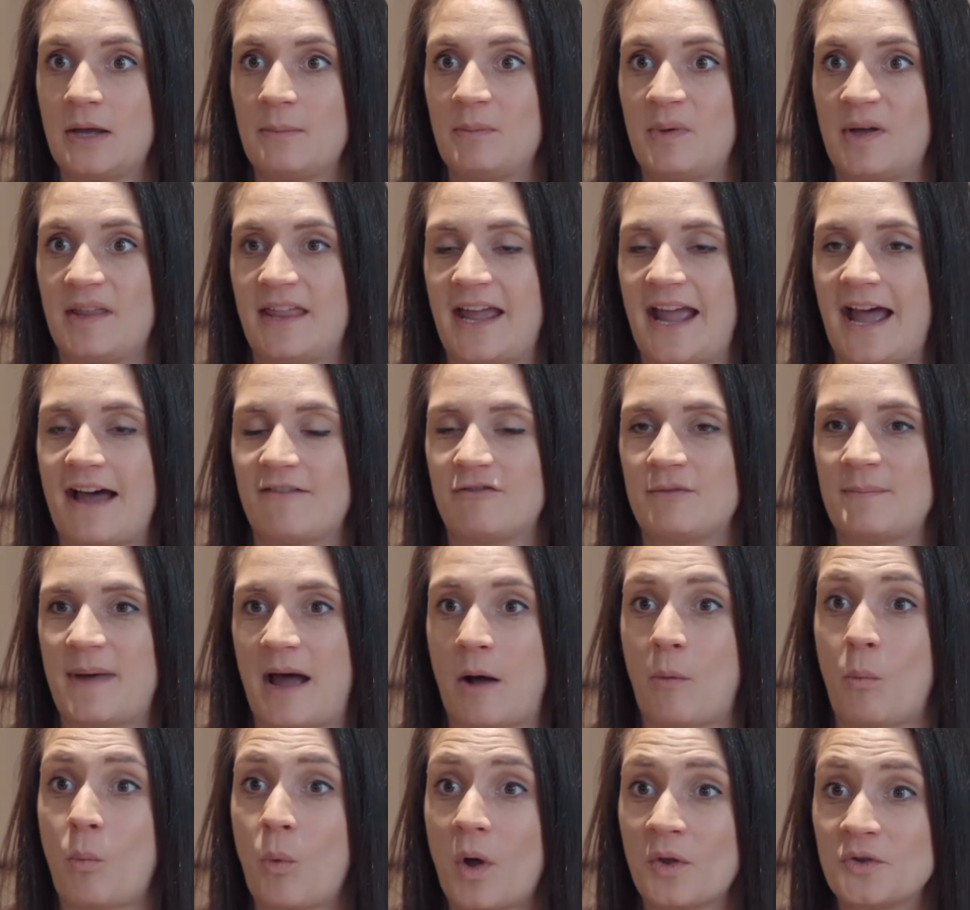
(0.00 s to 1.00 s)
but they have
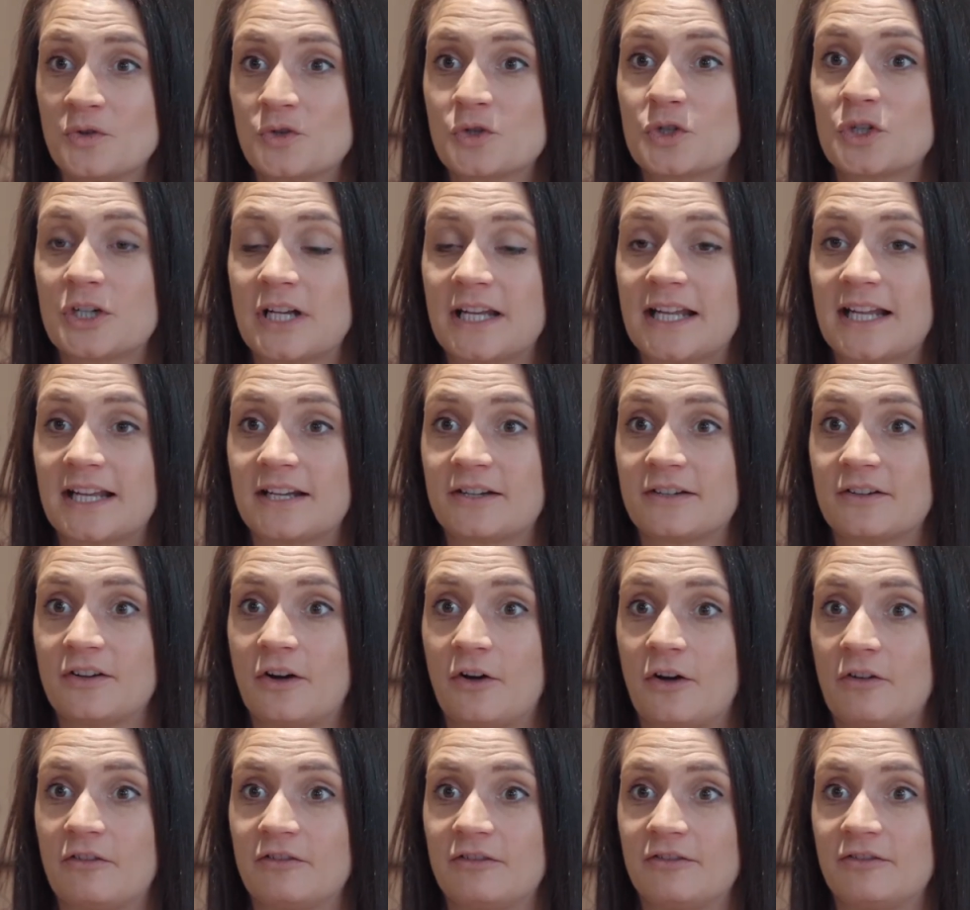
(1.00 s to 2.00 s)
about 1 trillion
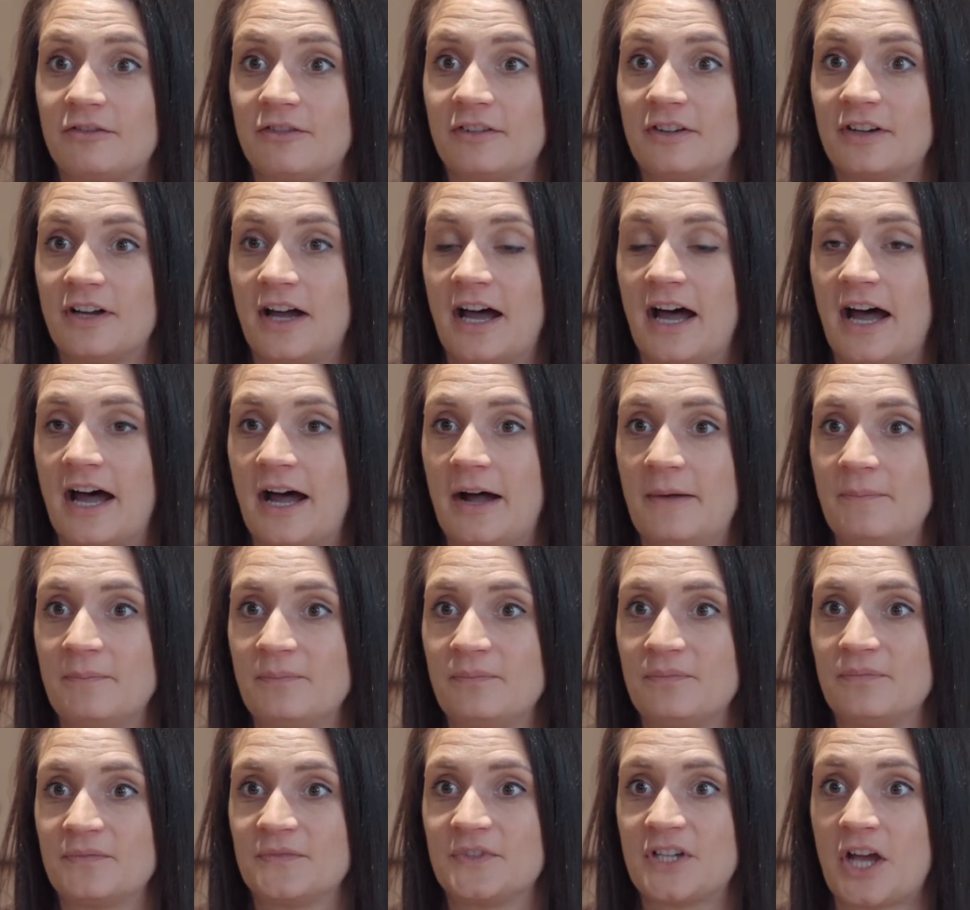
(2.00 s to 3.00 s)
of
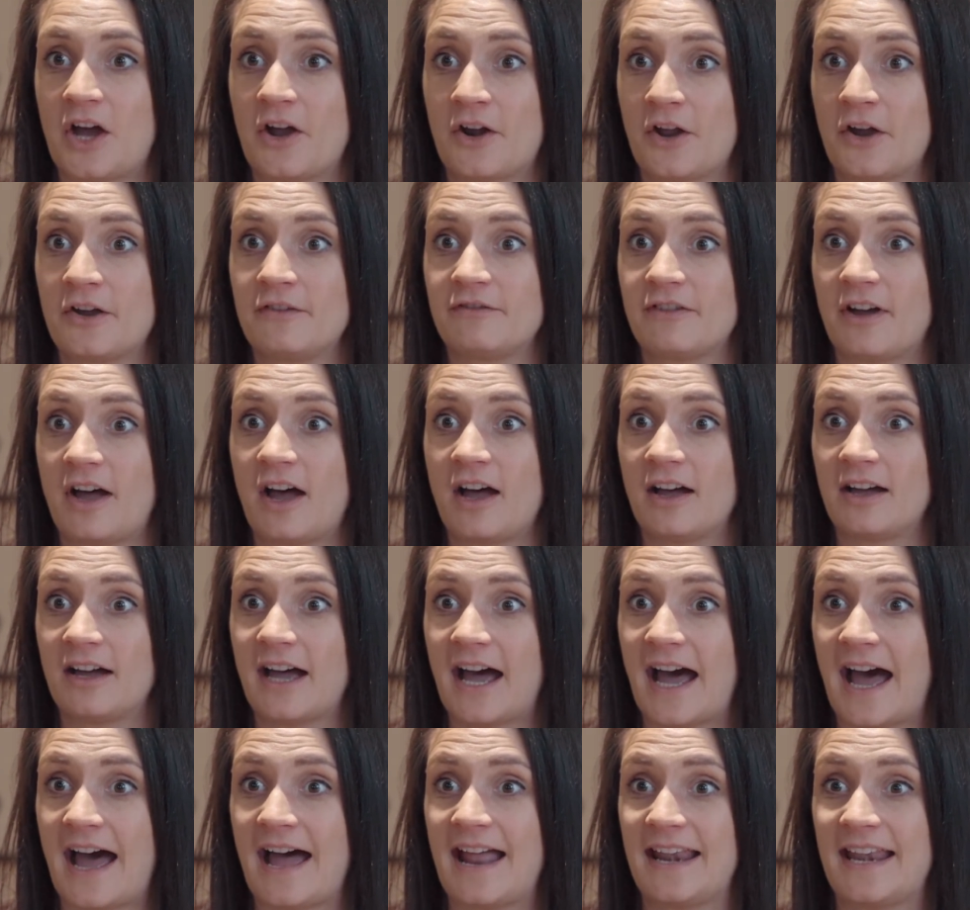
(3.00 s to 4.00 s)
turnover,
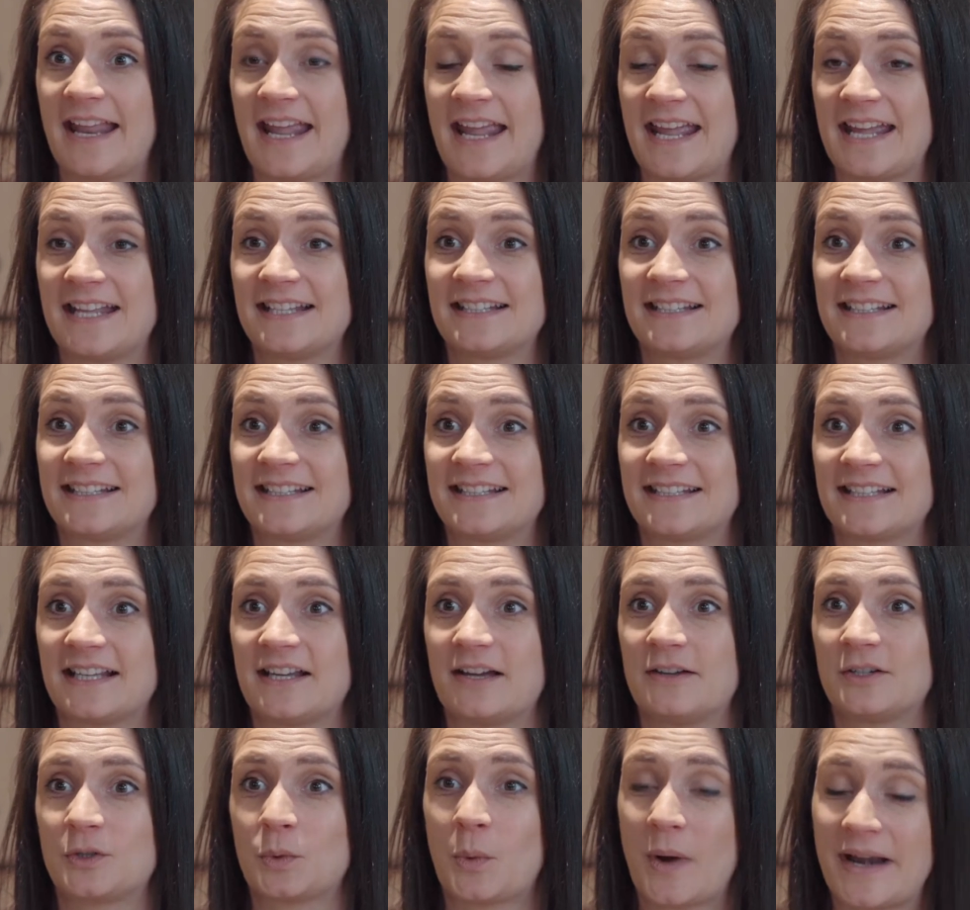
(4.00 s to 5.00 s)
and it's
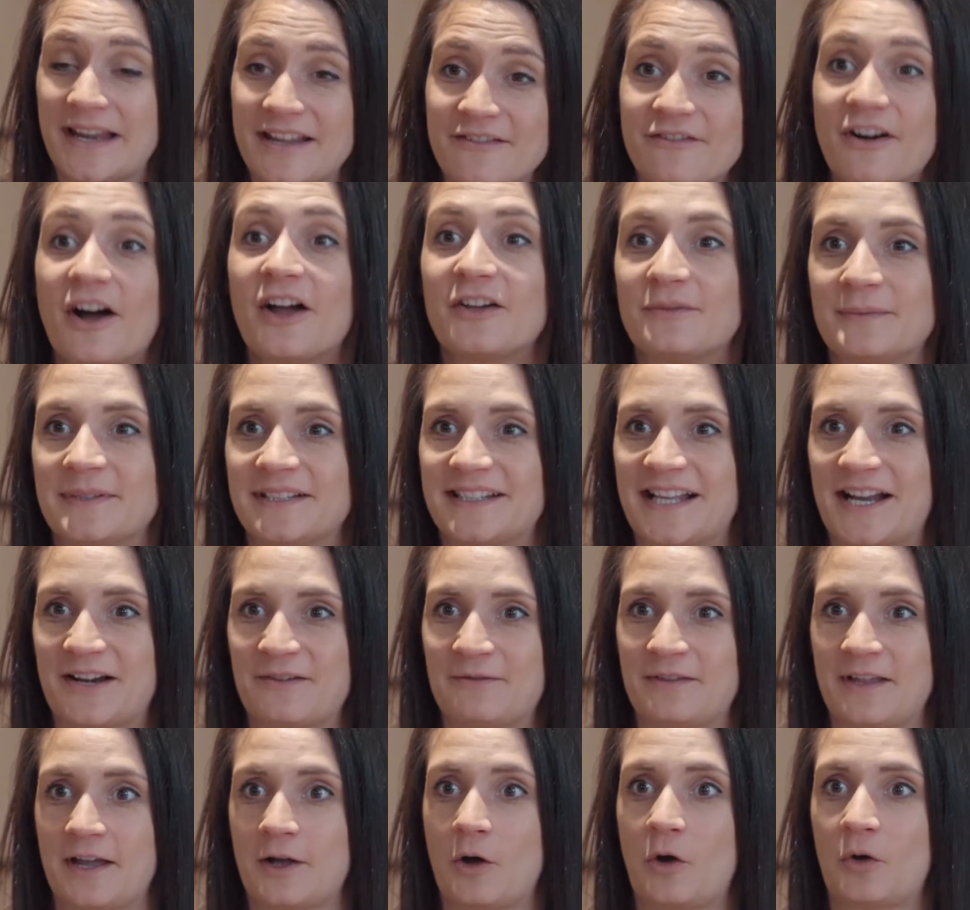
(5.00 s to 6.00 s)
25%
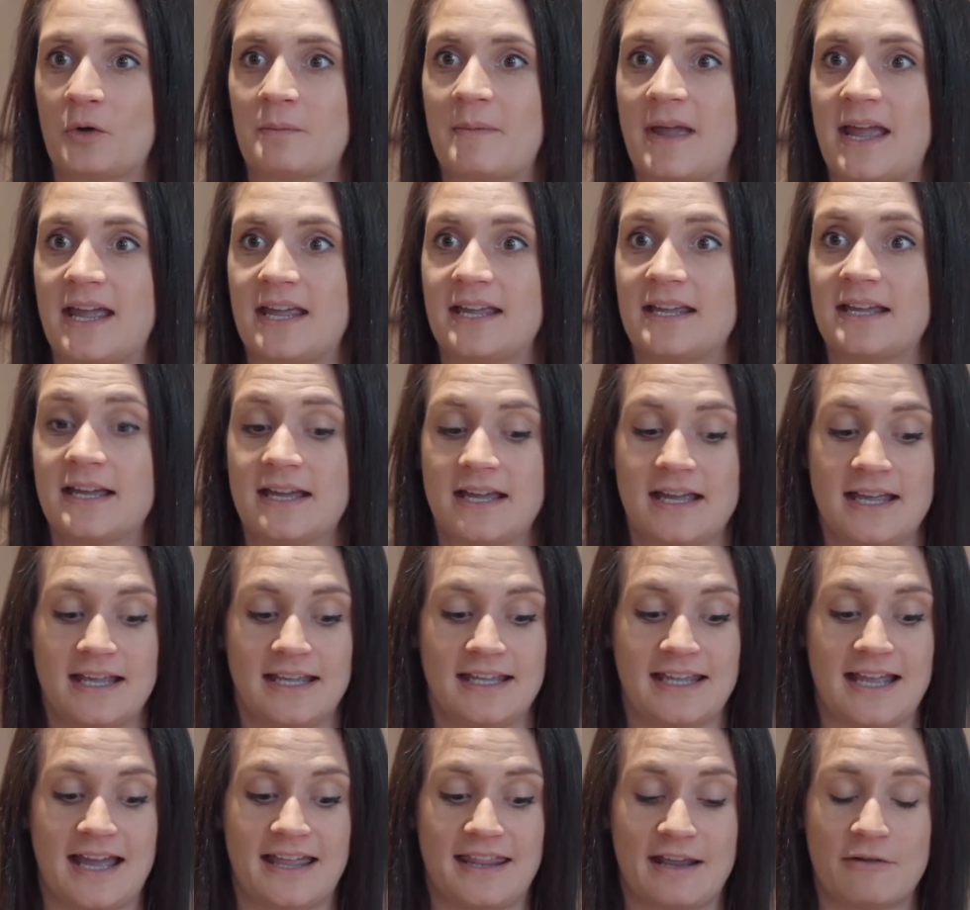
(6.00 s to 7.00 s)
of the economy,
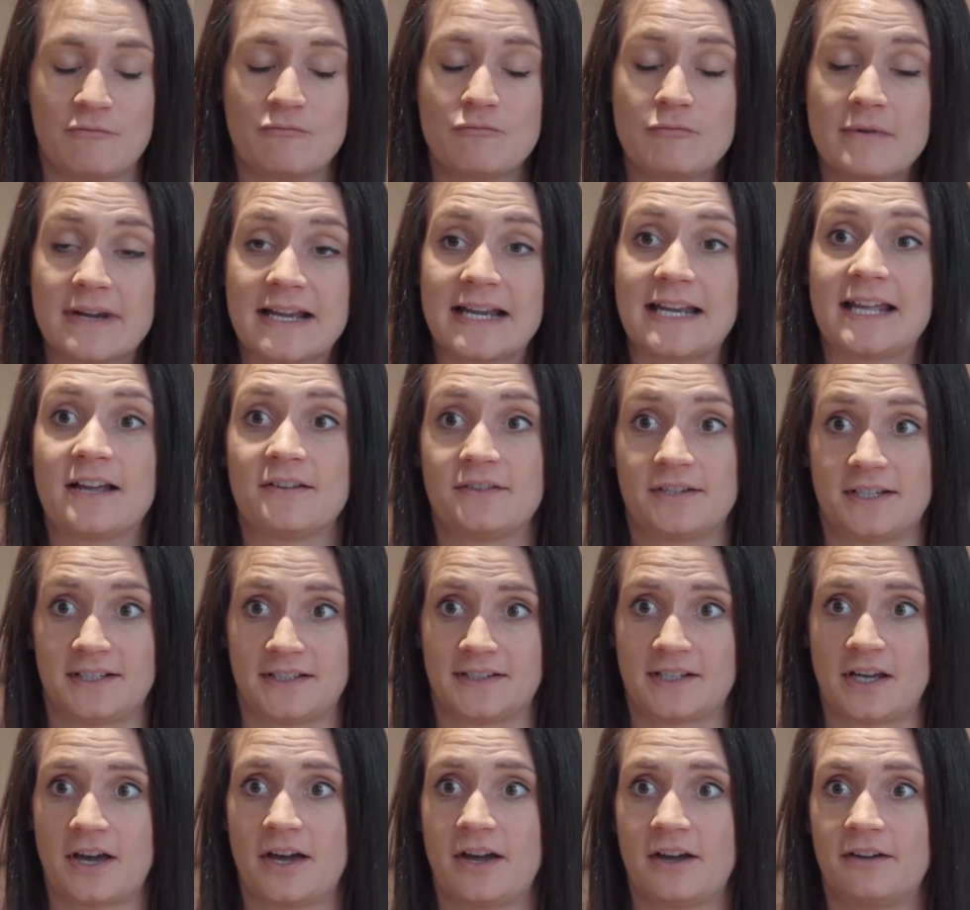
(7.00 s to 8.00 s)
yet they're really
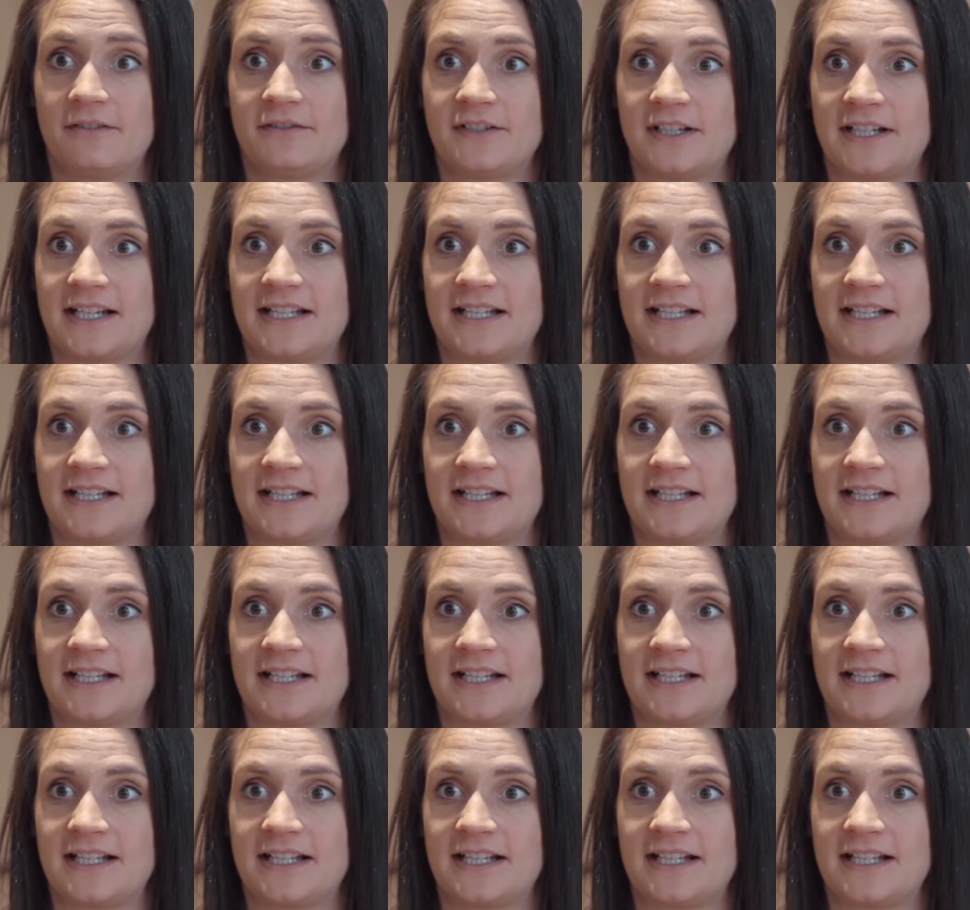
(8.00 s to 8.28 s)
underserved.